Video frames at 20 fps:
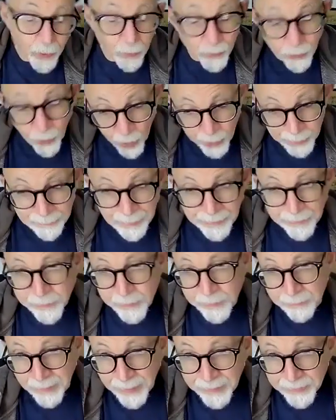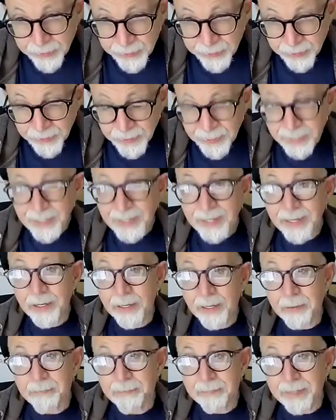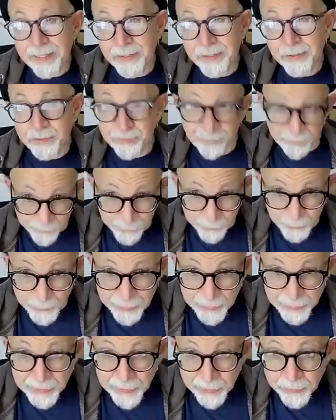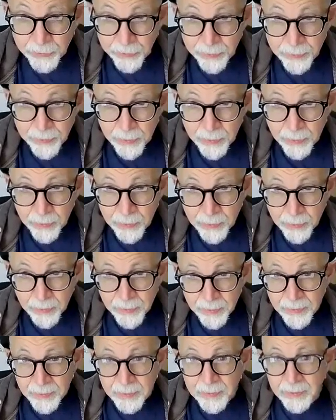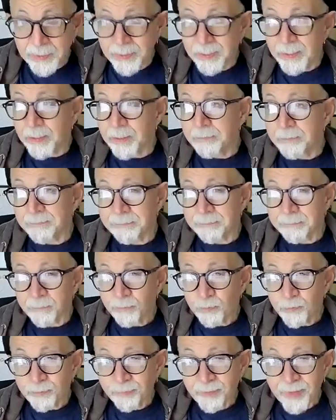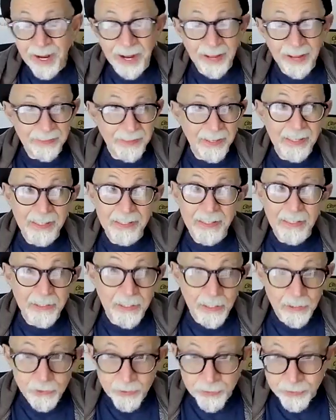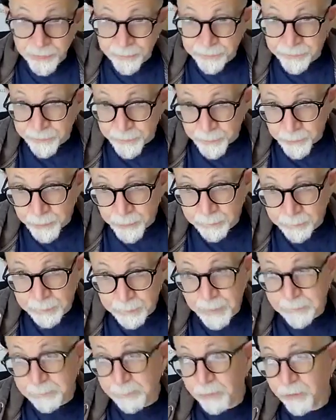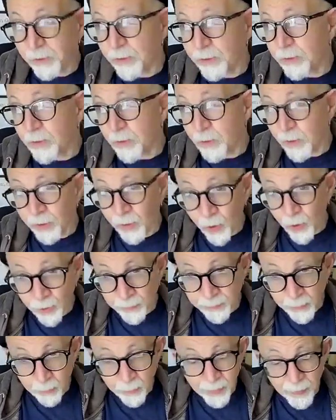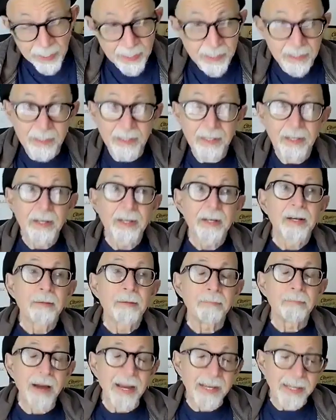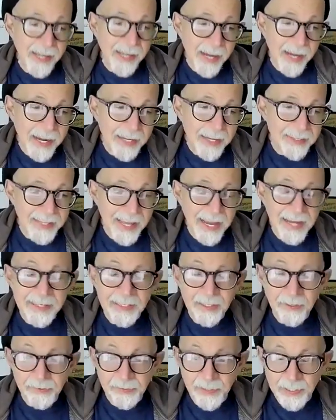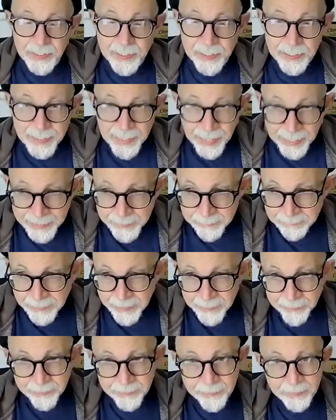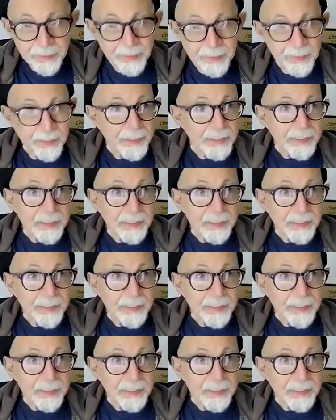don't talk about as much is food addiction. I think an addiction to food, people who are overweight, my God, that is a nightmare.